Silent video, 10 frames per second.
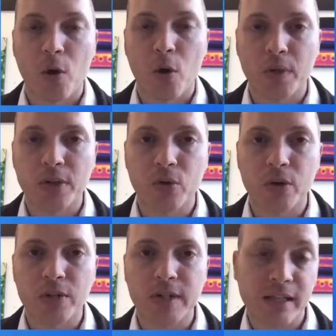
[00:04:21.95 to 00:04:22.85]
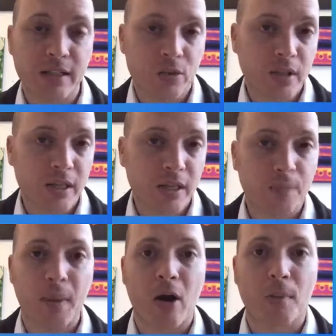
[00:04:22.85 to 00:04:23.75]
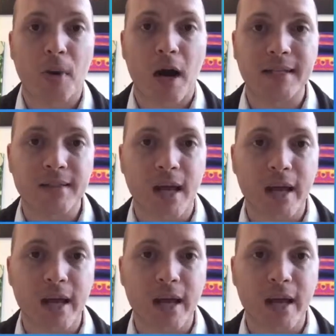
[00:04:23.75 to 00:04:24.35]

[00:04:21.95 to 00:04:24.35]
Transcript: open source, and it's really the power behind